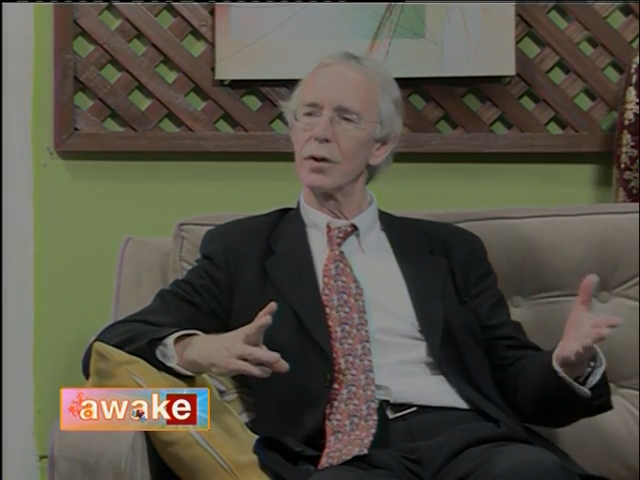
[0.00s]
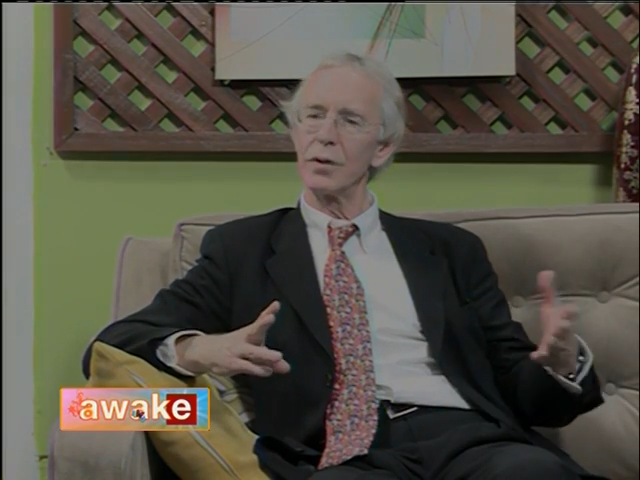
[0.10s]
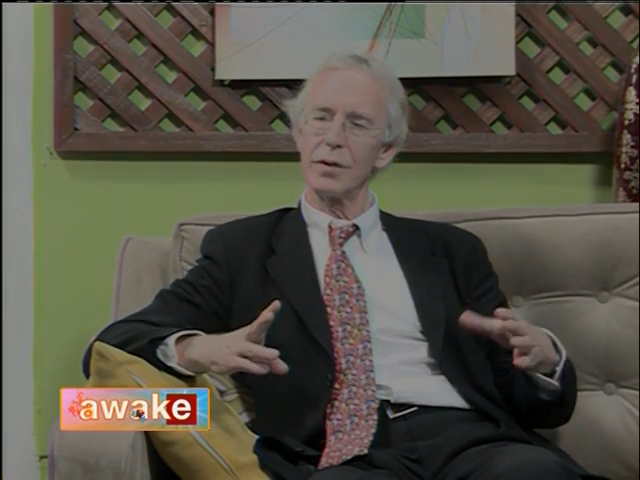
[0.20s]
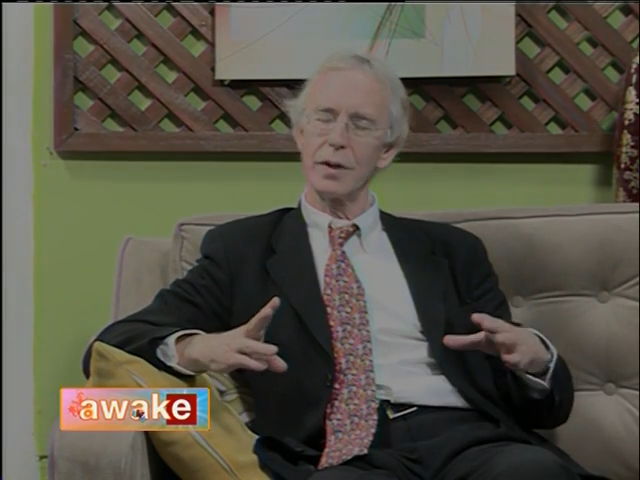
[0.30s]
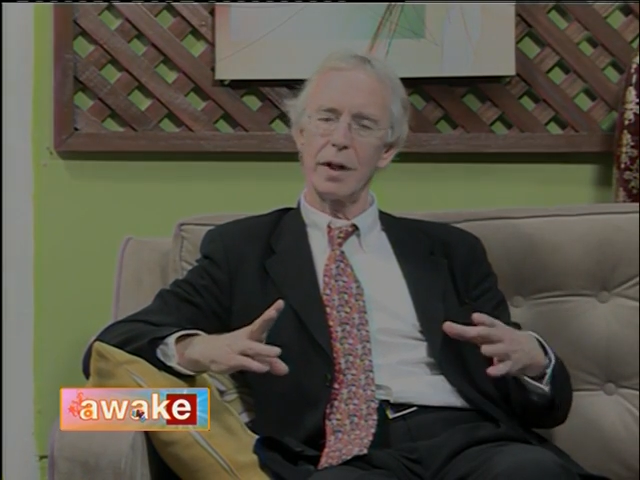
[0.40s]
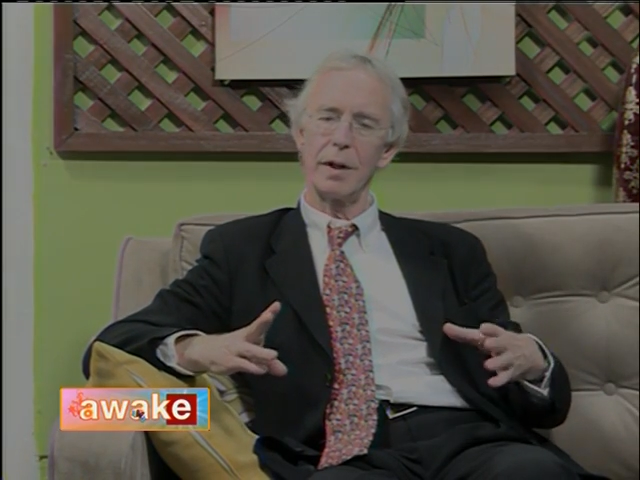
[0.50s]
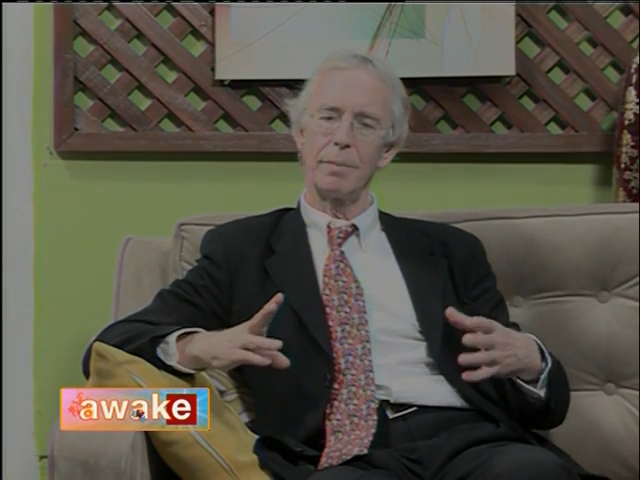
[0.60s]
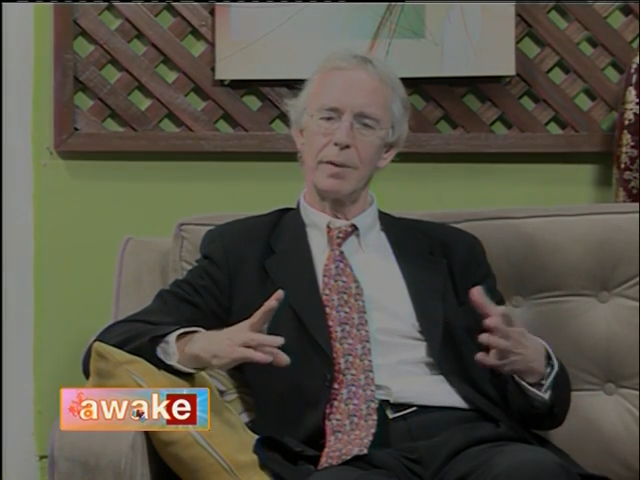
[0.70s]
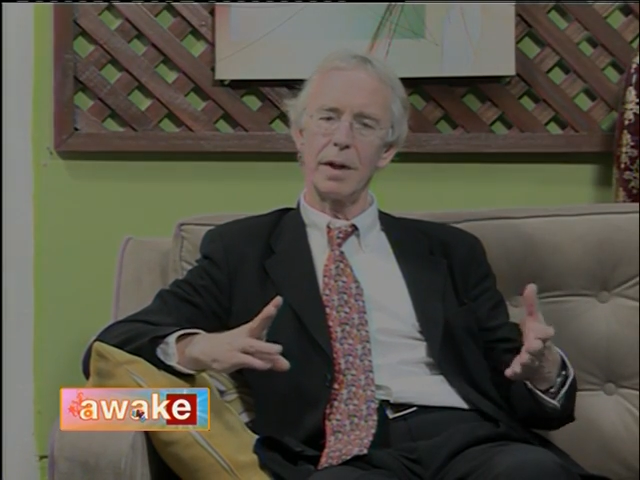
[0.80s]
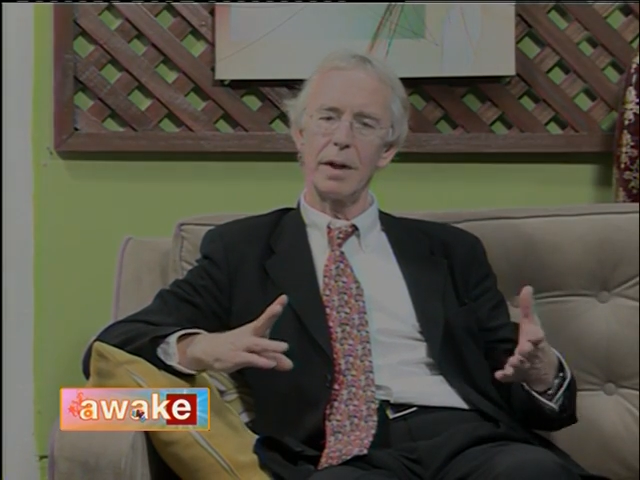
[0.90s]
because mm-hmm.
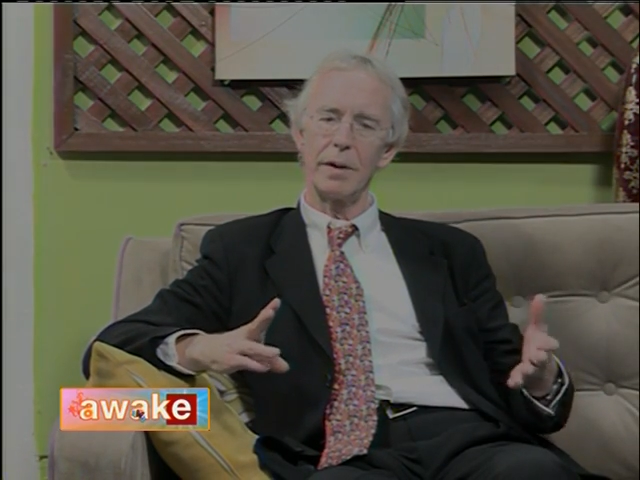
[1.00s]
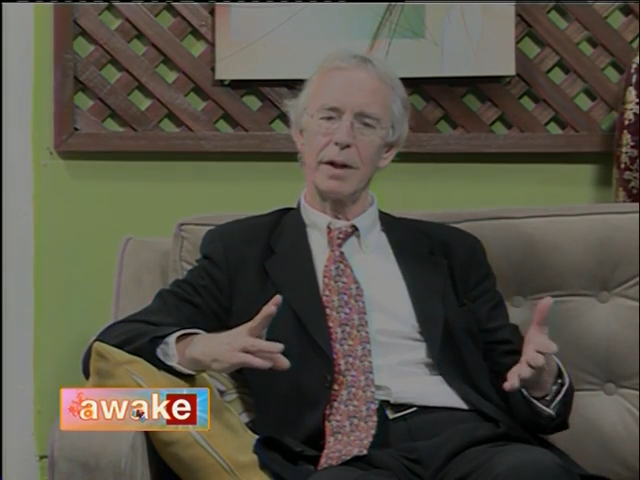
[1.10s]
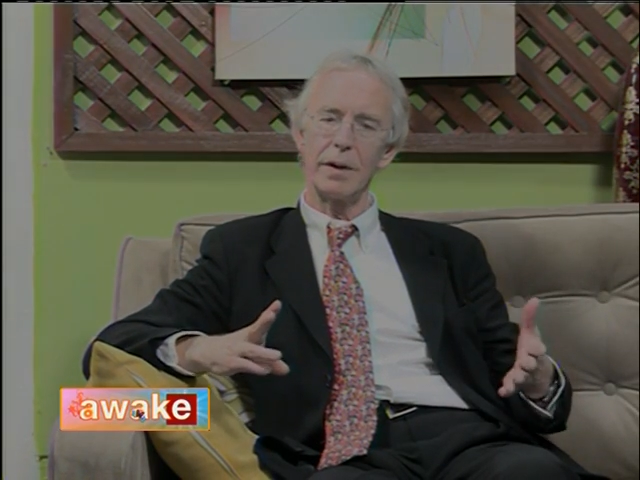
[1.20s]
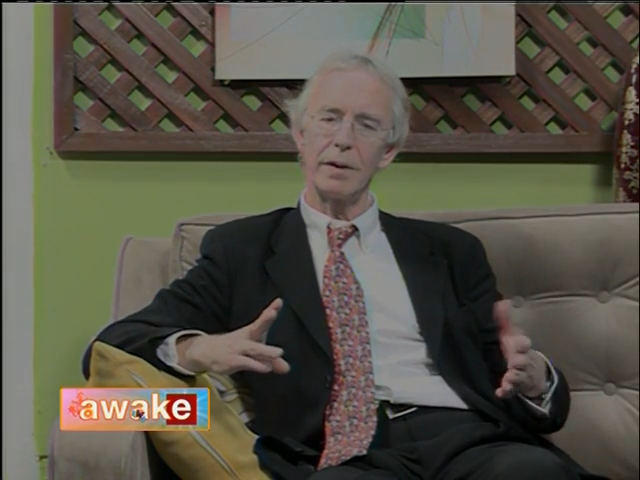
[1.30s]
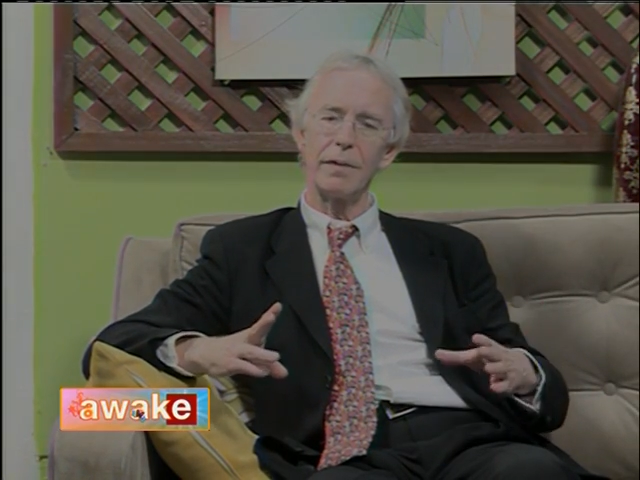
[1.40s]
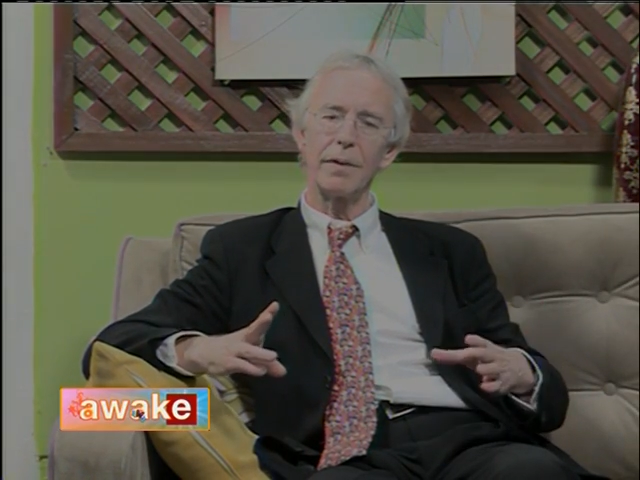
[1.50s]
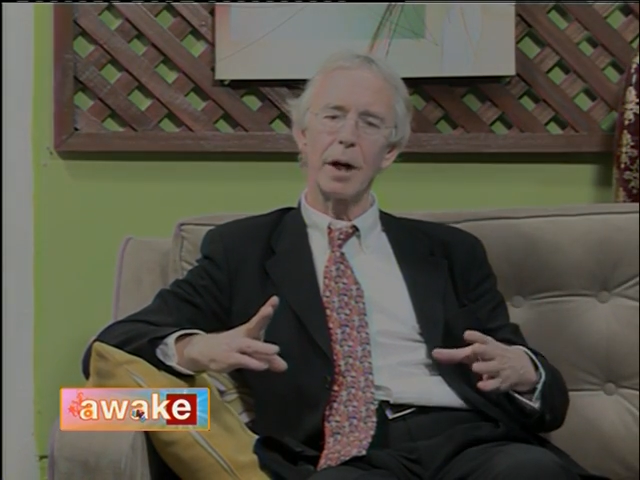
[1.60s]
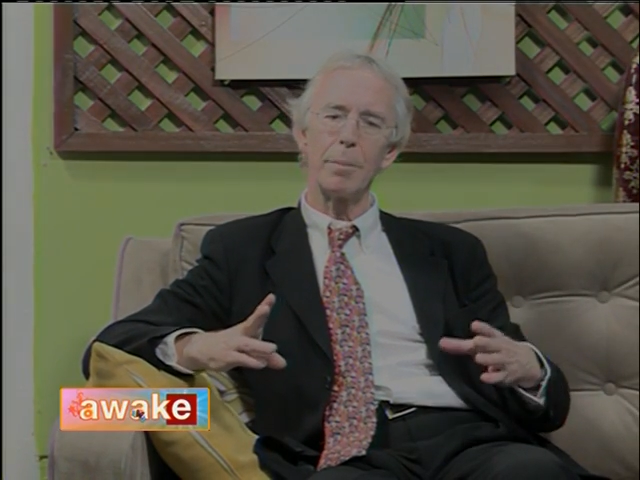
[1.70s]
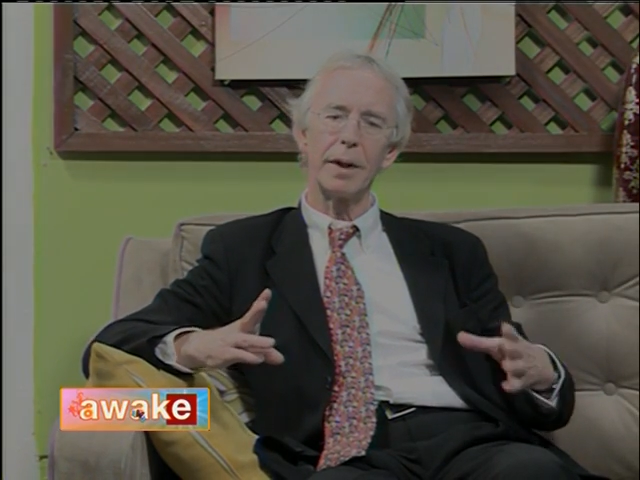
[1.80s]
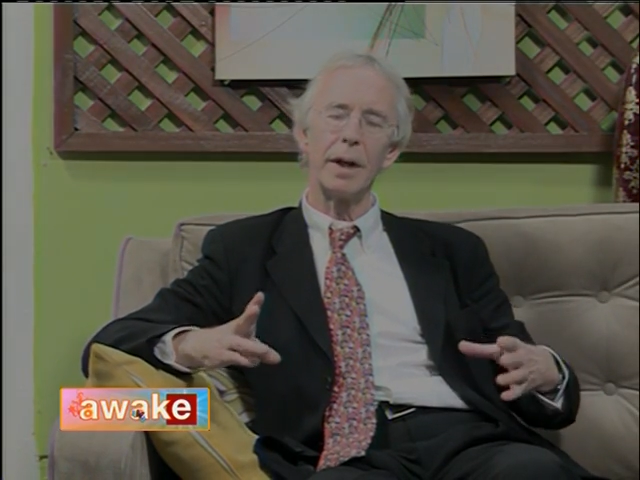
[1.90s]
um, they're, they're, a different
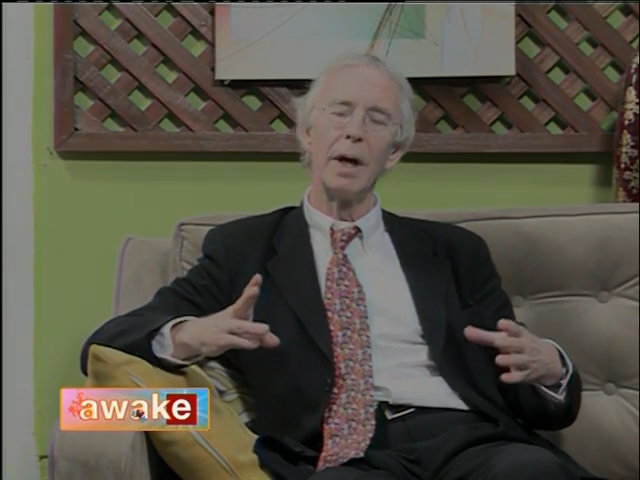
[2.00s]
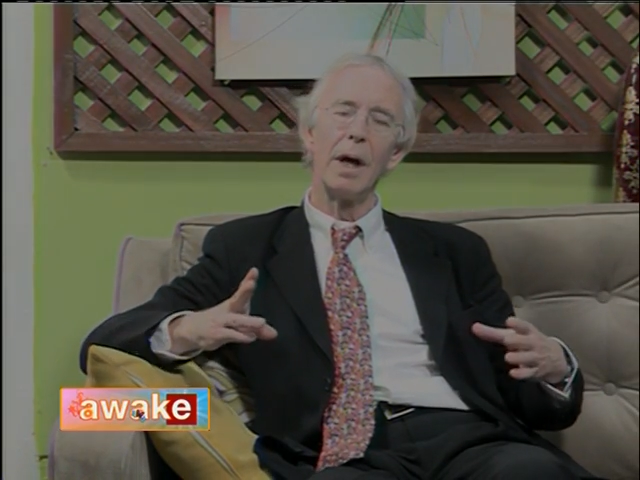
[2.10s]
company.